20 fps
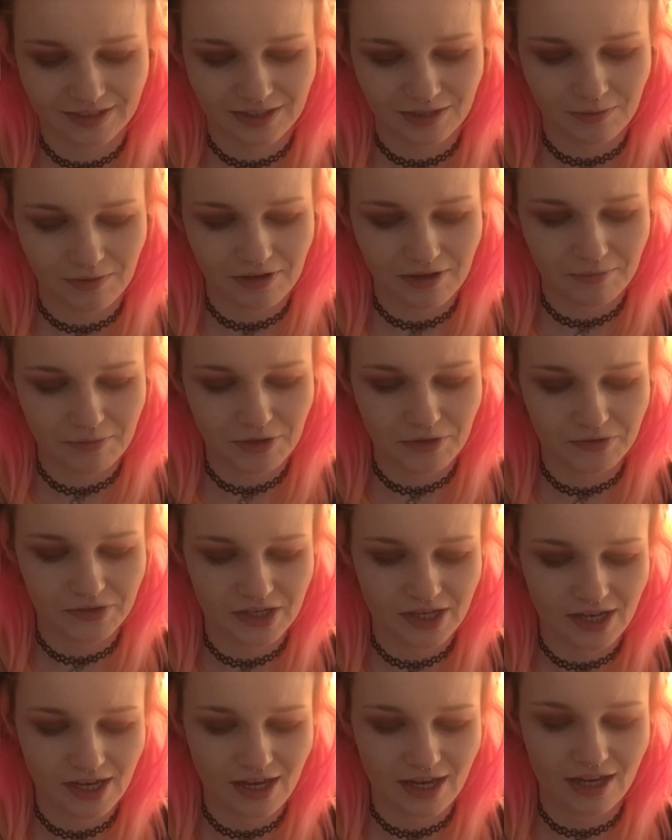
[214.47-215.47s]
The one I'm
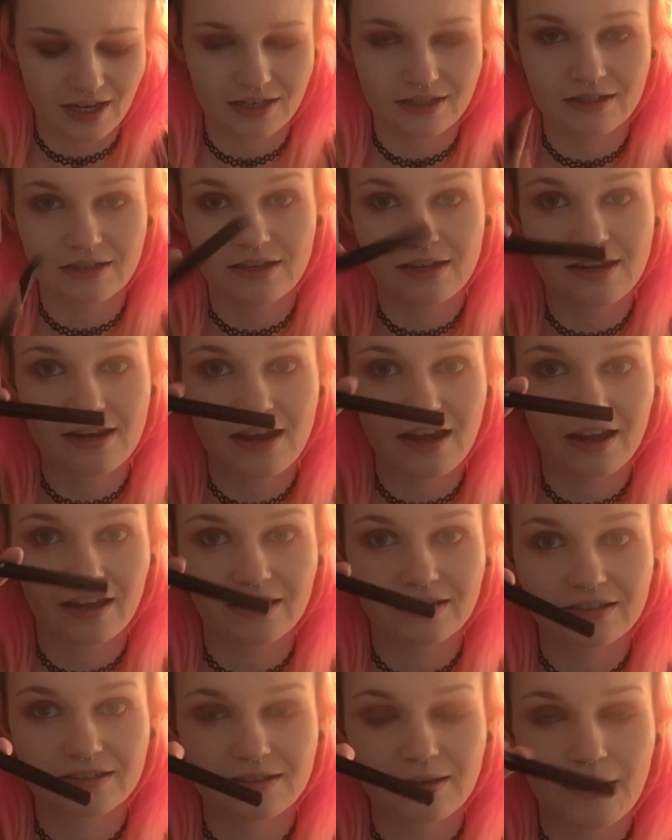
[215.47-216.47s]
using is the
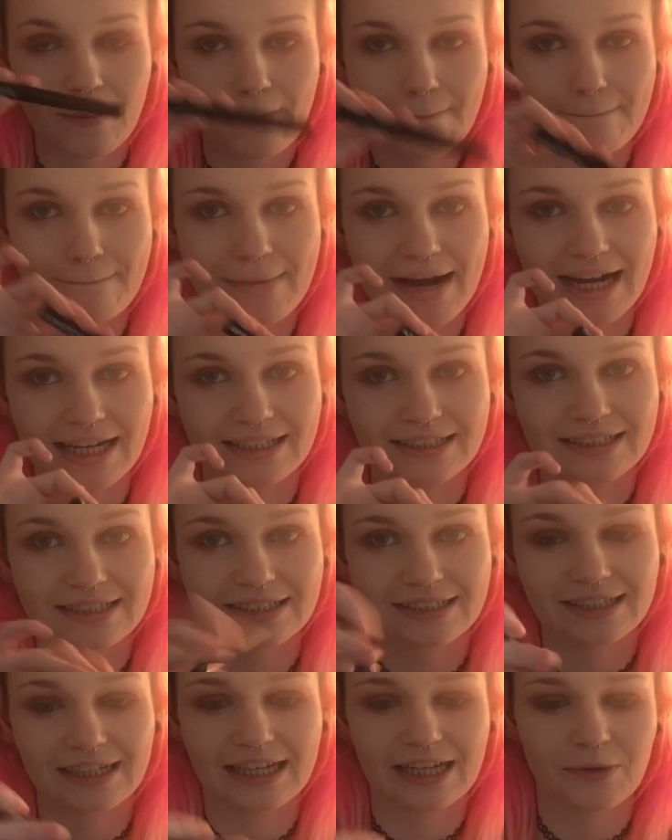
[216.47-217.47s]
NYX Matte
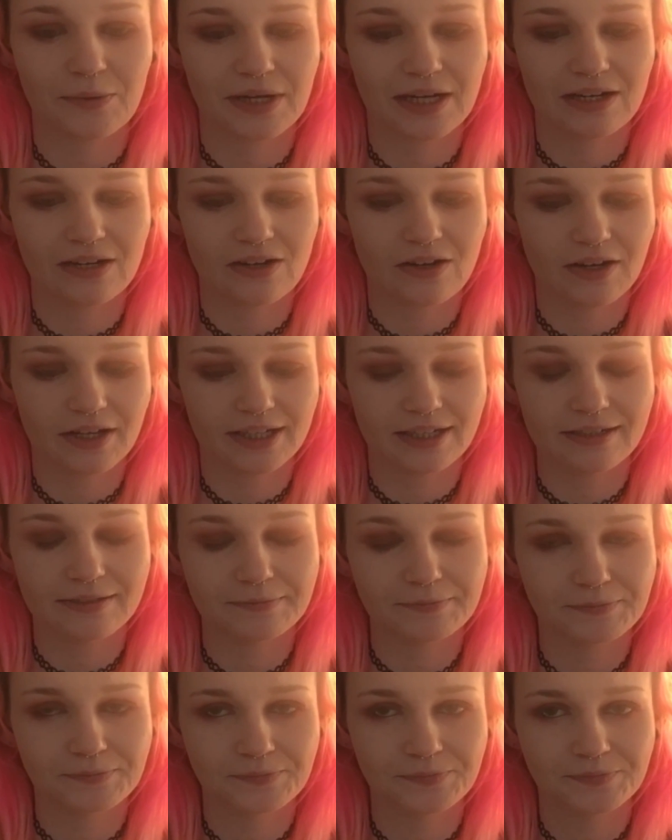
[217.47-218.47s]
Liquid Liner.
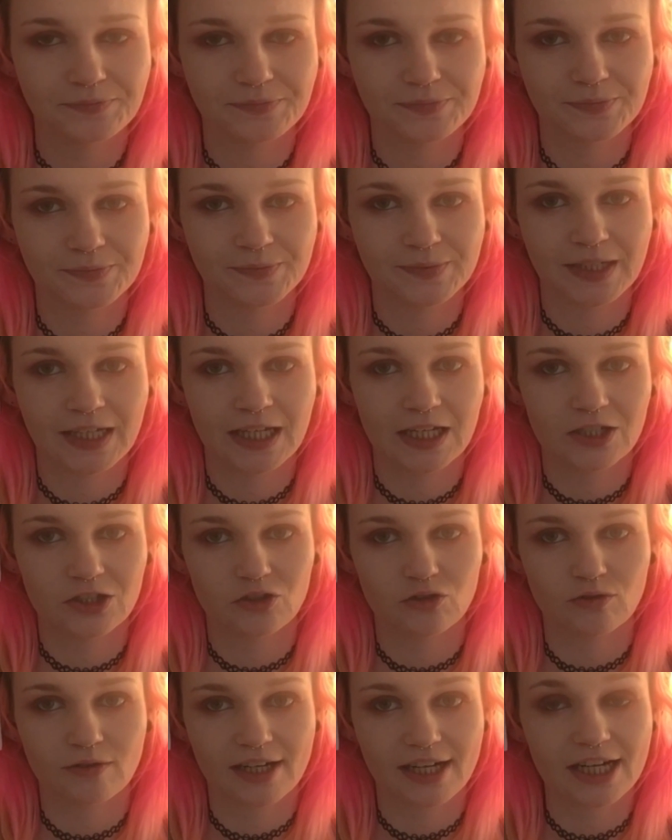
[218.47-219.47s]

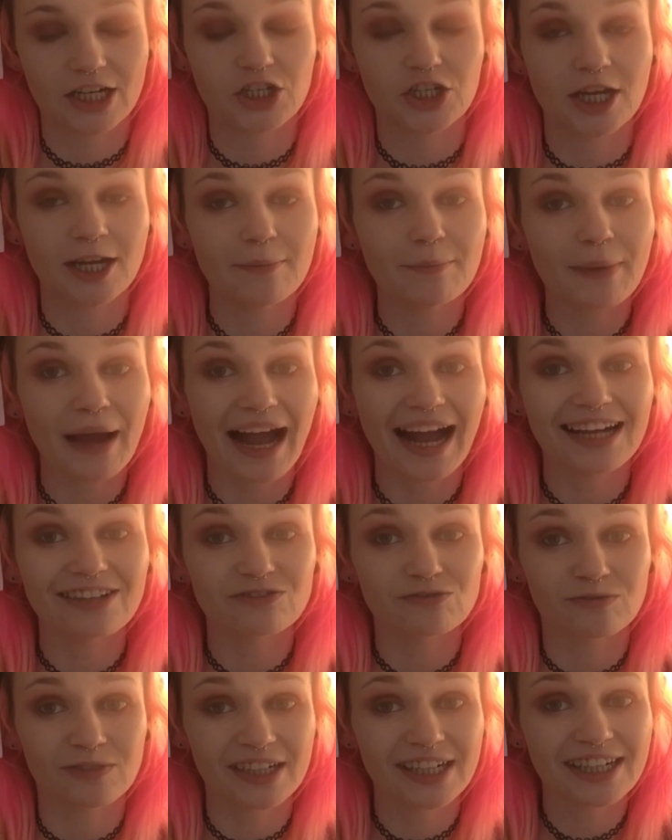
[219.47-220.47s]
It's really cheap and
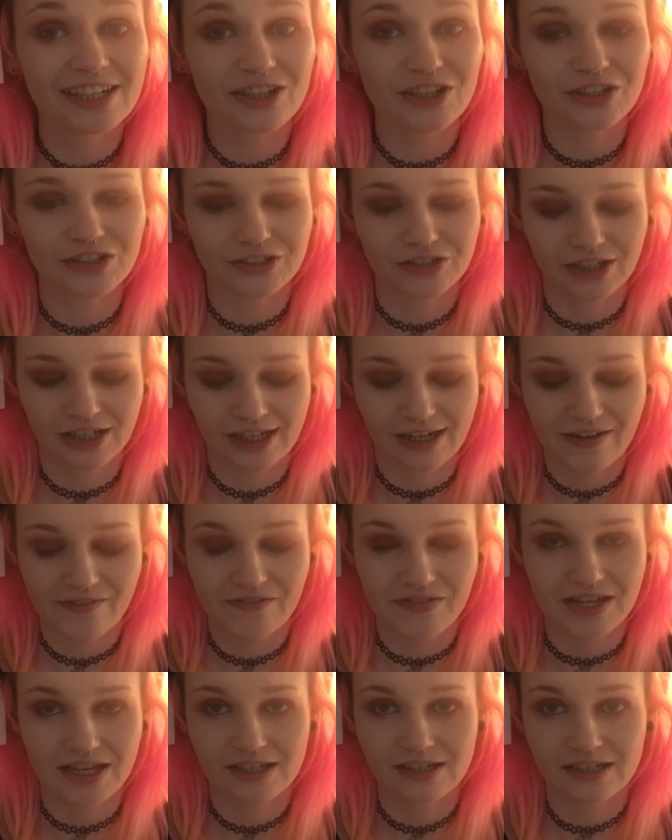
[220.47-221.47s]
really good. I love
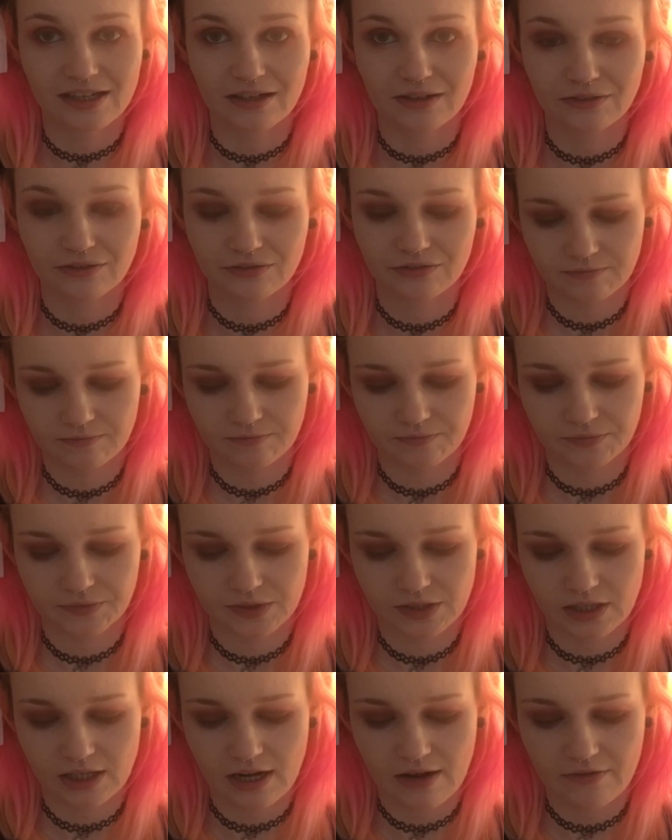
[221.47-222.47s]
this stuff.
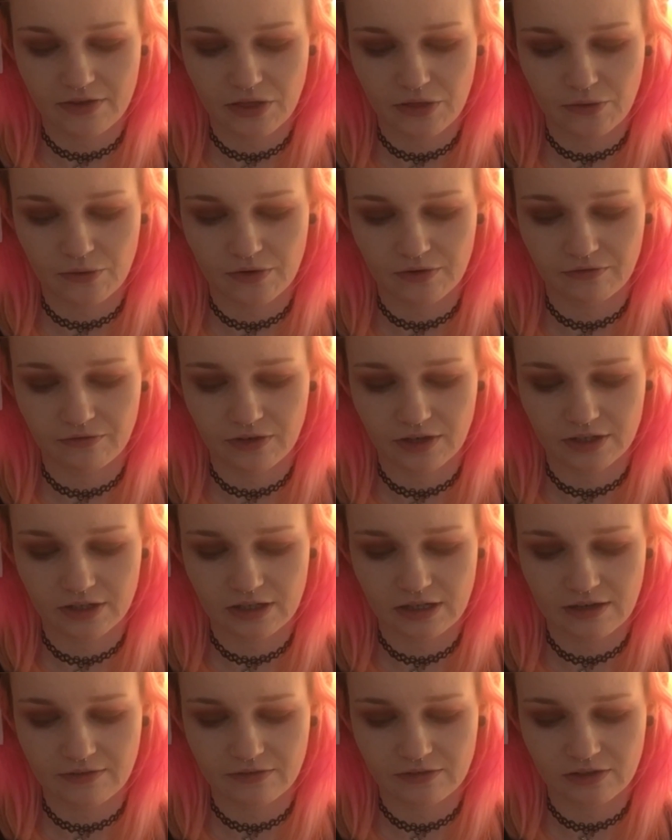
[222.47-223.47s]
I never thought I'd find
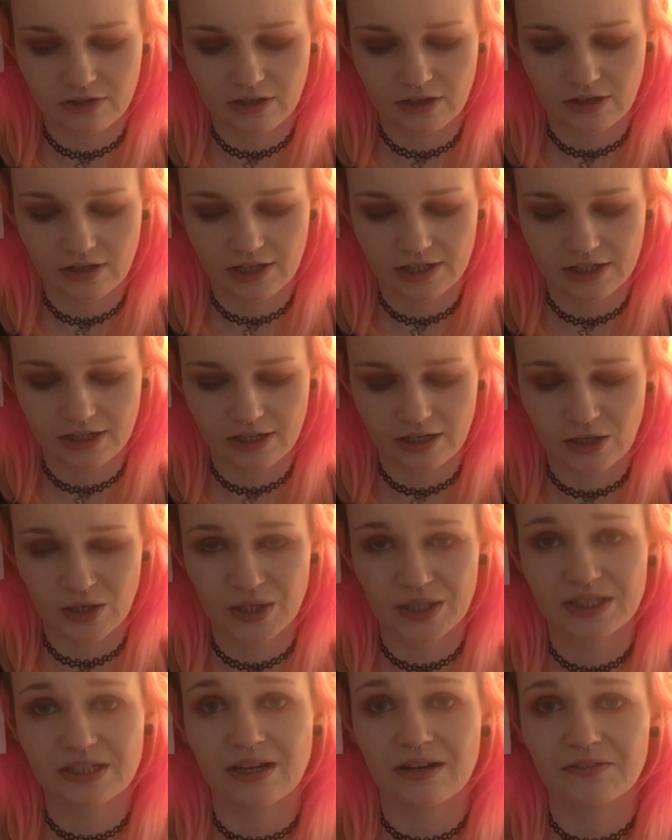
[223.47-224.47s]
another eyeliner I
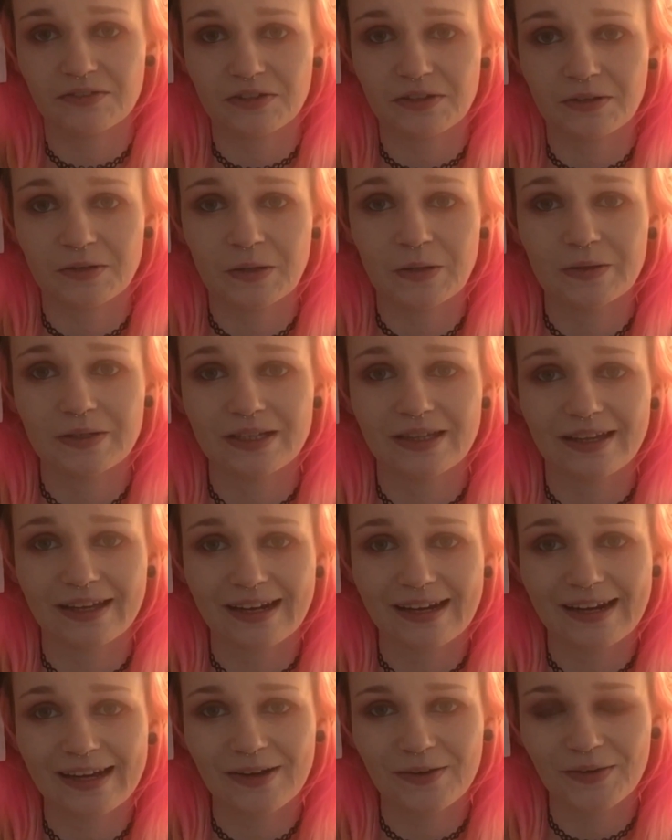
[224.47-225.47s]
liked after using
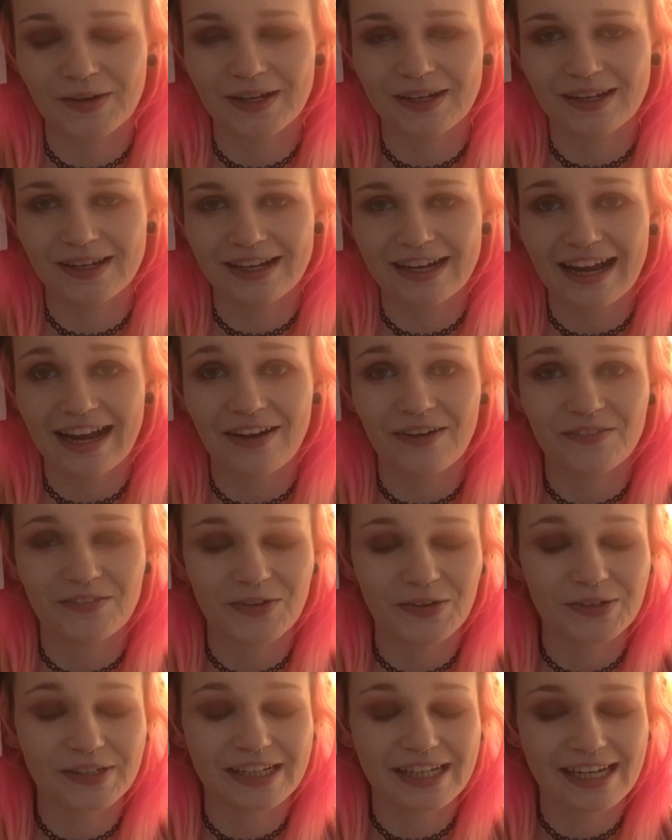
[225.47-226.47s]
the Kat
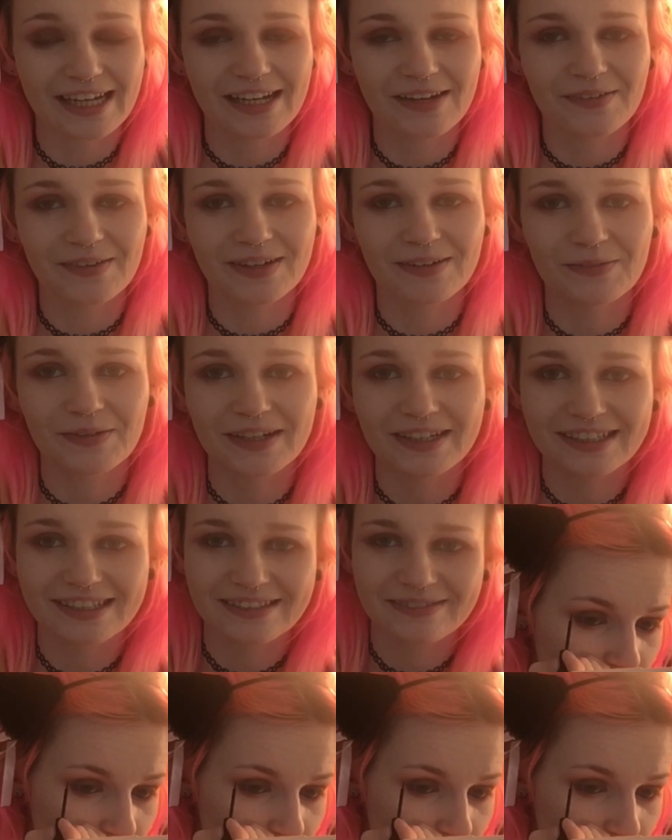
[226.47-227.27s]
Von D liquid one.